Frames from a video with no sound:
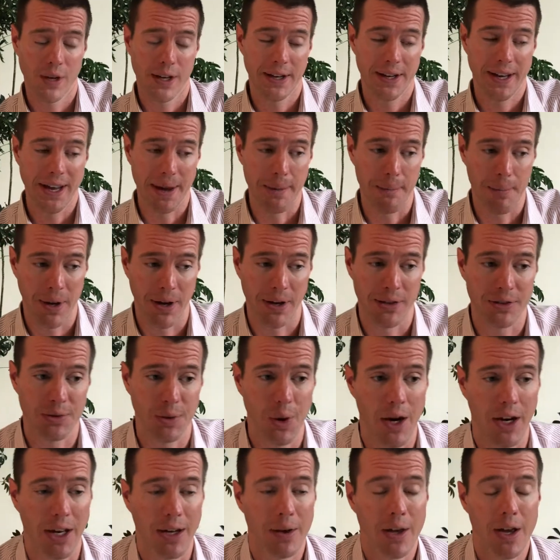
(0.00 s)
campaigns
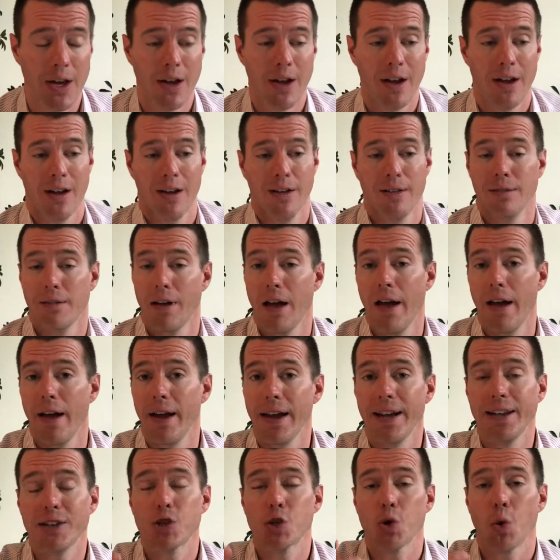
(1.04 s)
running.
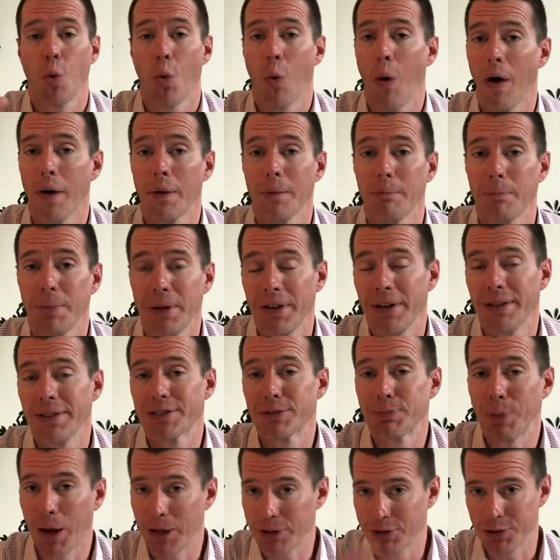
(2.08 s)
H-1B
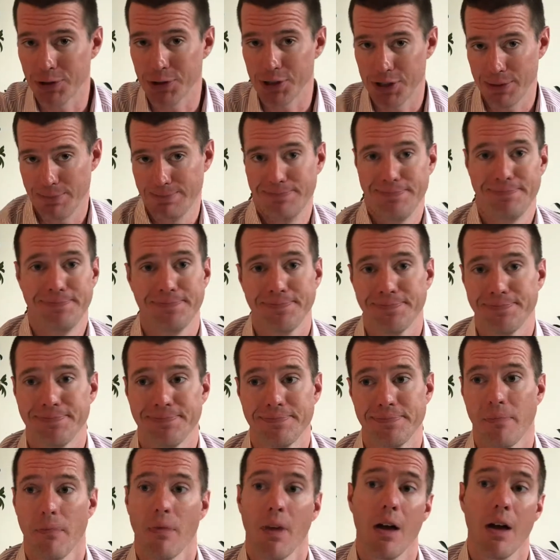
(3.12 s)
sponsorship,
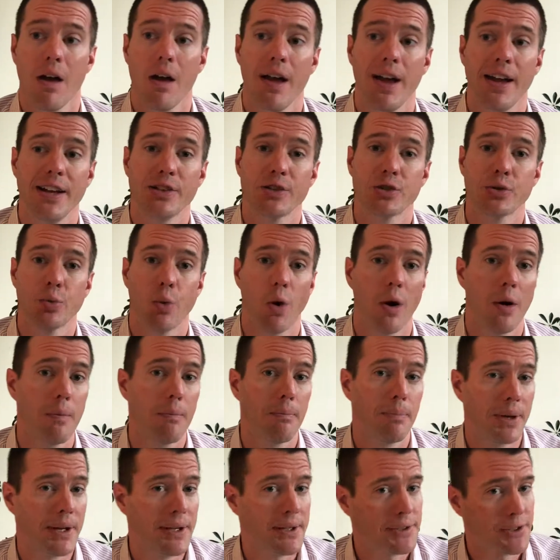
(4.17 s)

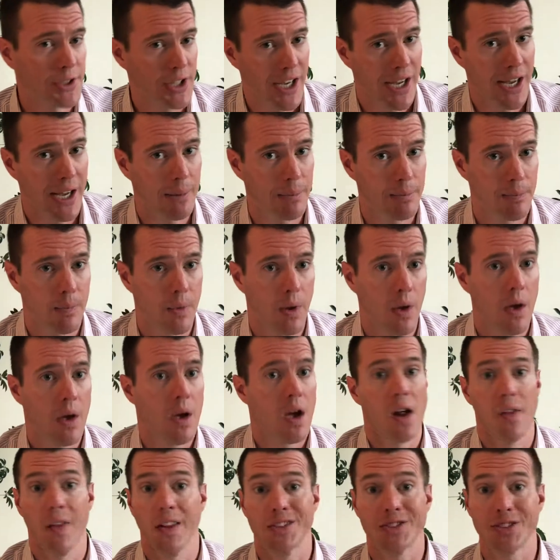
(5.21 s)
H-1B job,
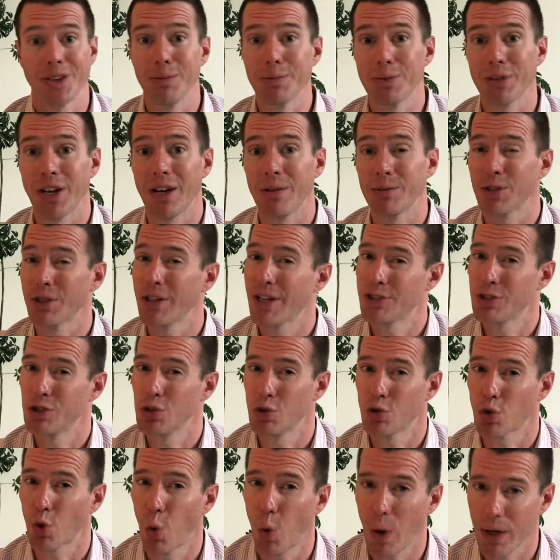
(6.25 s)
and then sometimes you like to
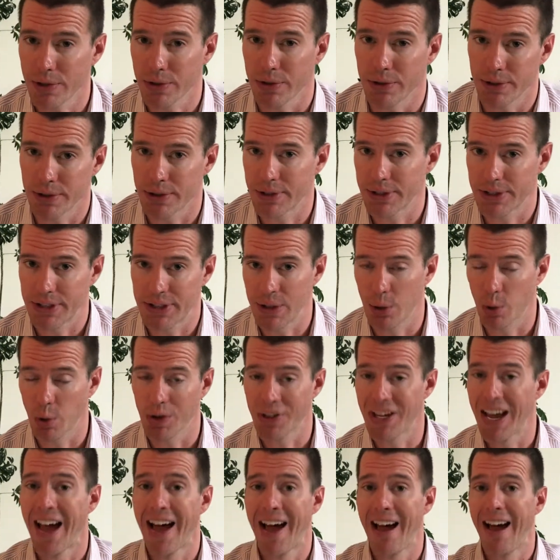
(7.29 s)
use questions as a
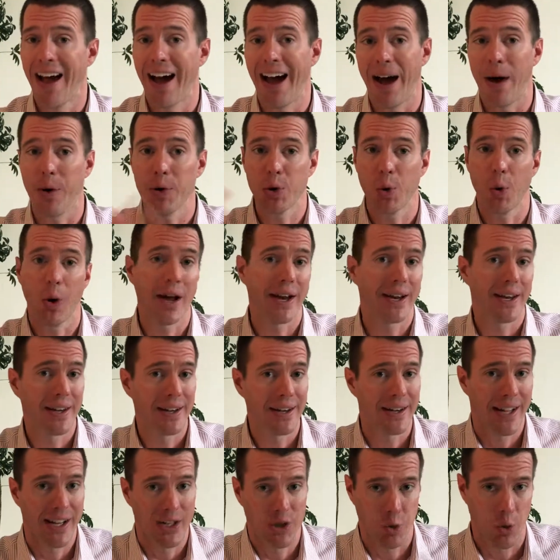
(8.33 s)
keyword. How do I get
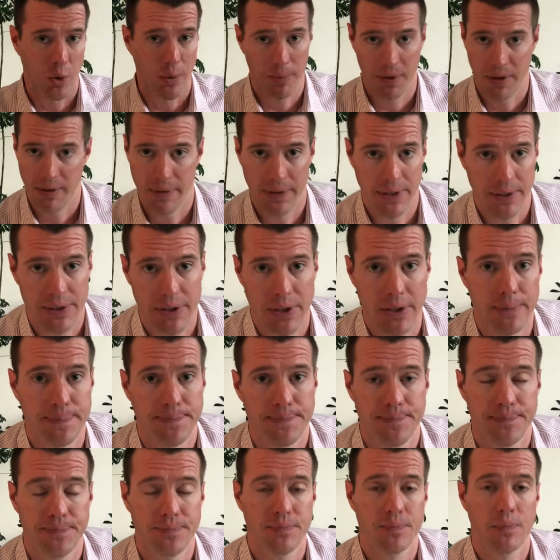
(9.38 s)
an H-1B visa?
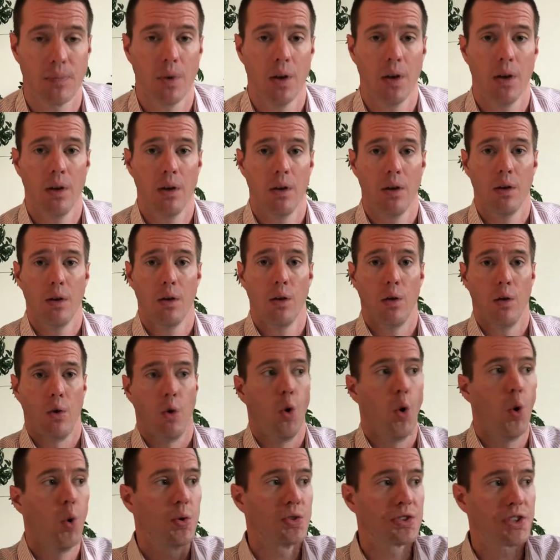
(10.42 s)

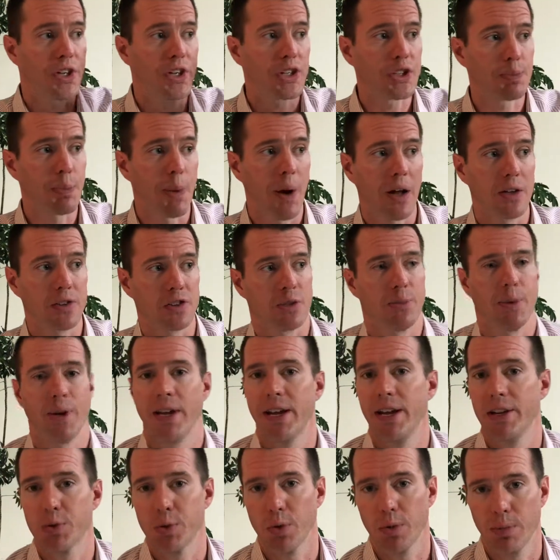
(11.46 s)
Who's going to sponsor my
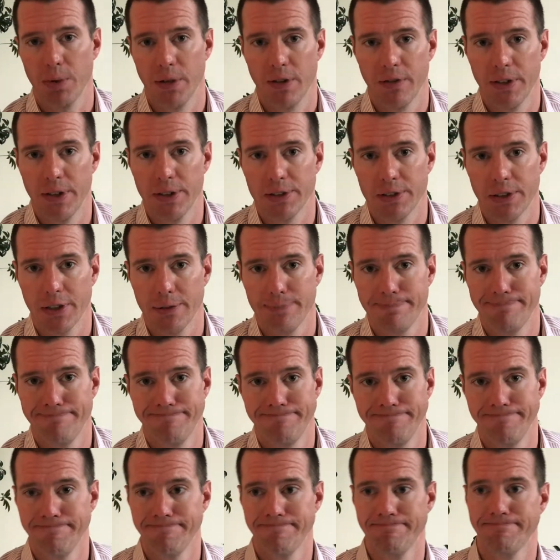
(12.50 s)
H-1B visa?
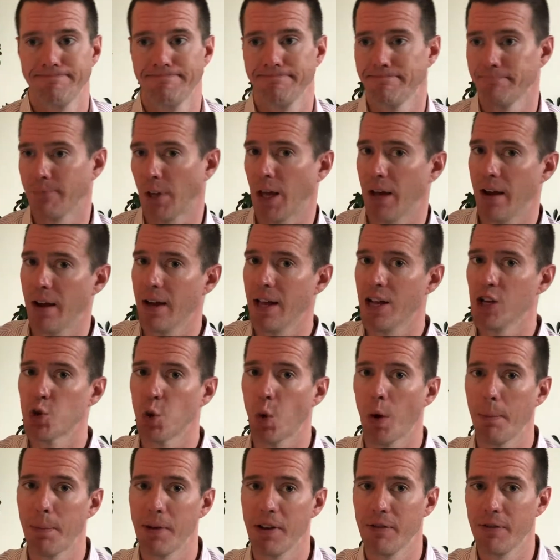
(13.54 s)
Can
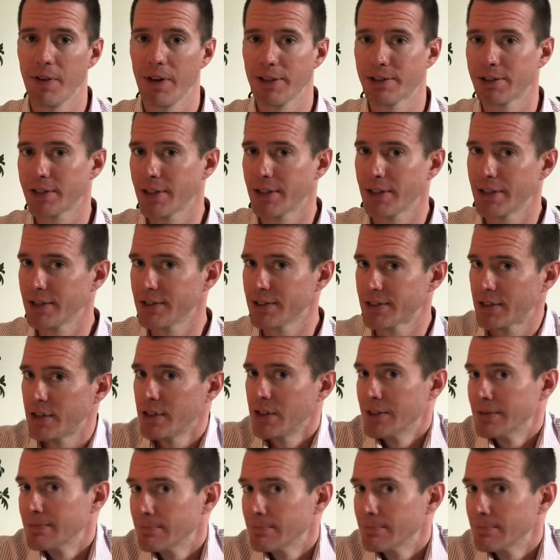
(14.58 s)
H-1B visas?